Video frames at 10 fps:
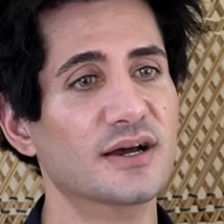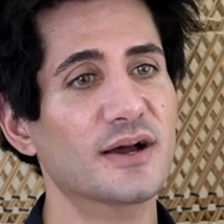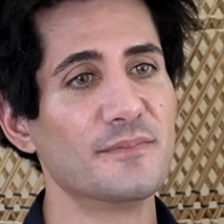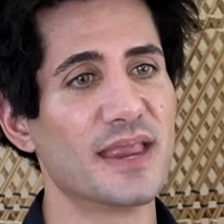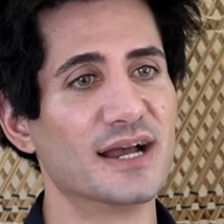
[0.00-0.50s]

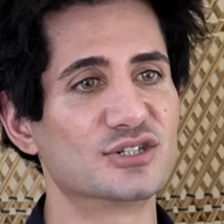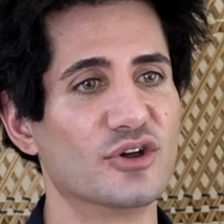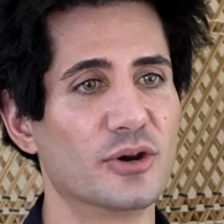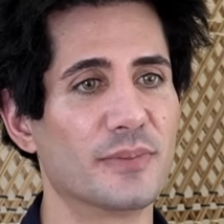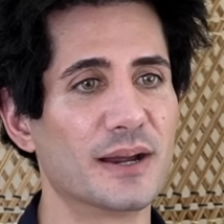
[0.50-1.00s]
Mm-hmm. And so
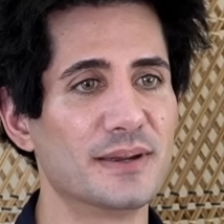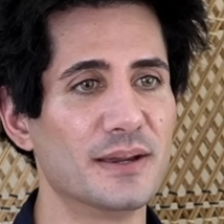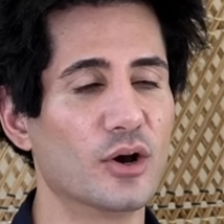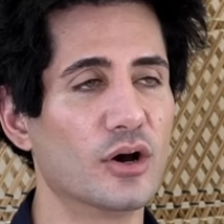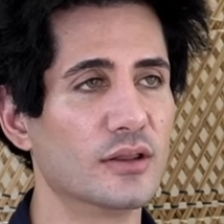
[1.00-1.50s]
there might
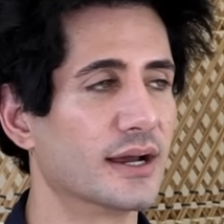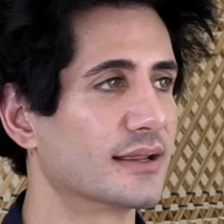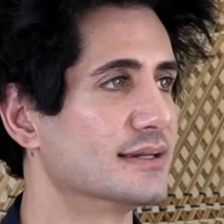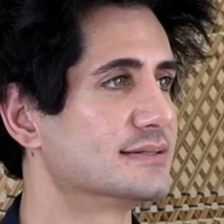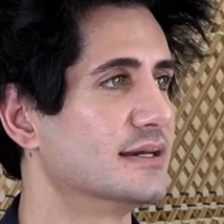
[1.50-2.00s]
be, like,
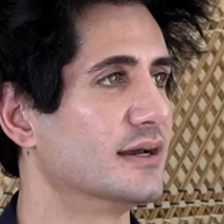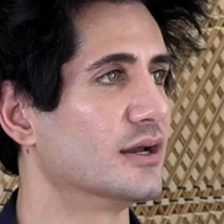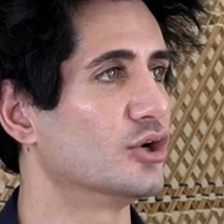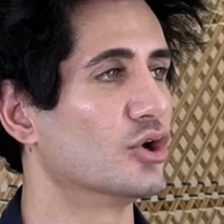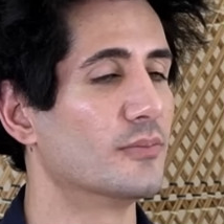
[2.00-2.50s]
let's
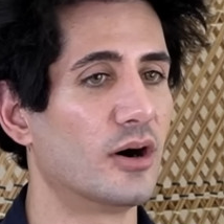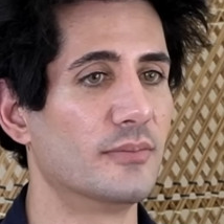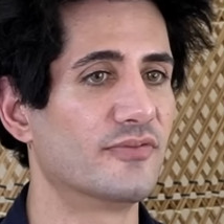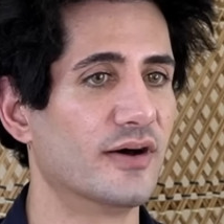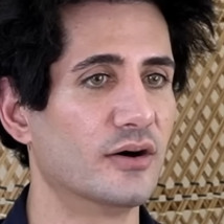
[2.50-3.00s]
say your
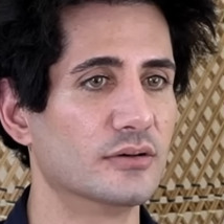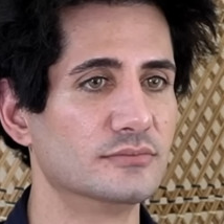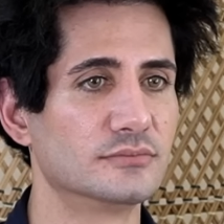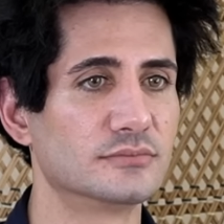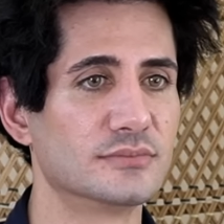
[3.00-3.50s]
mom
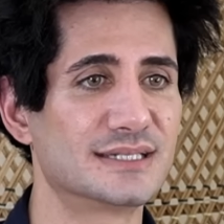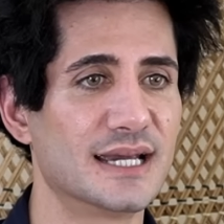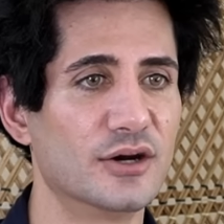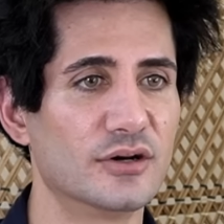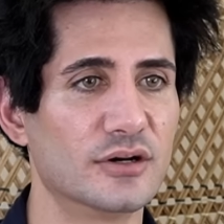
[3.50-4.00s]
felt
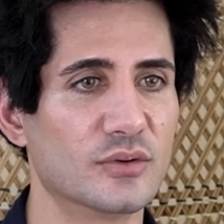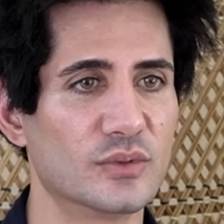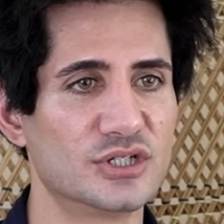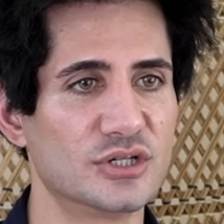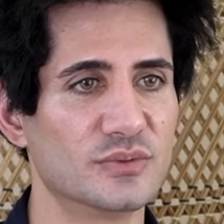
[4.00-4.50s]
terror
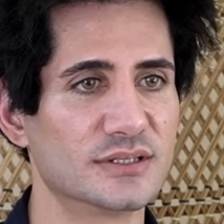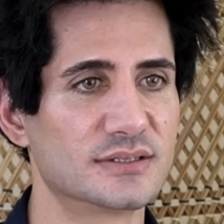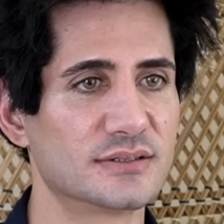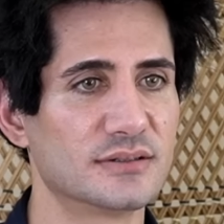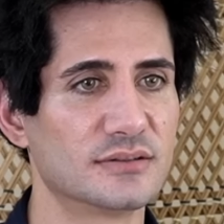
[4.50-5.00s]
when she
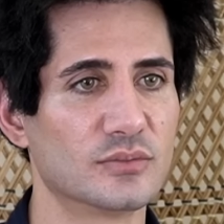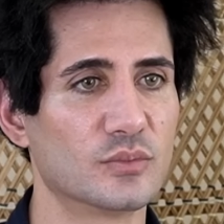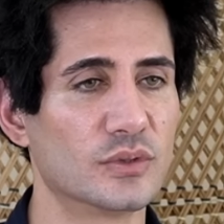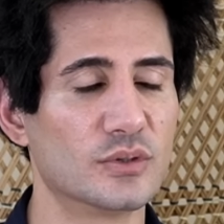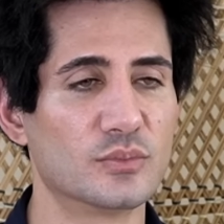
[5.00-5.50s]

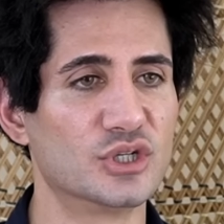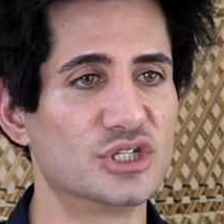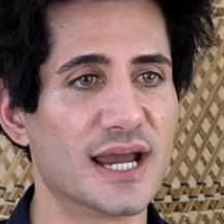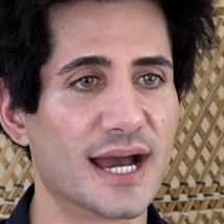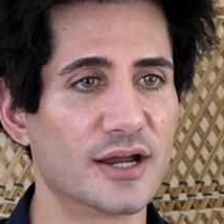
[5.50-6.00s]

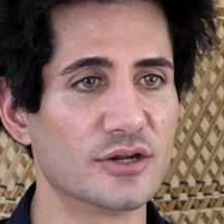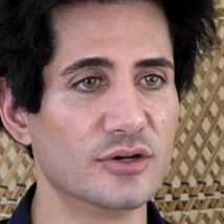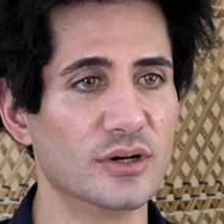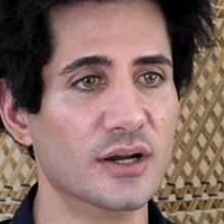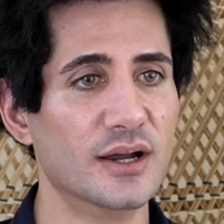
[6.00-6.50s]
had you.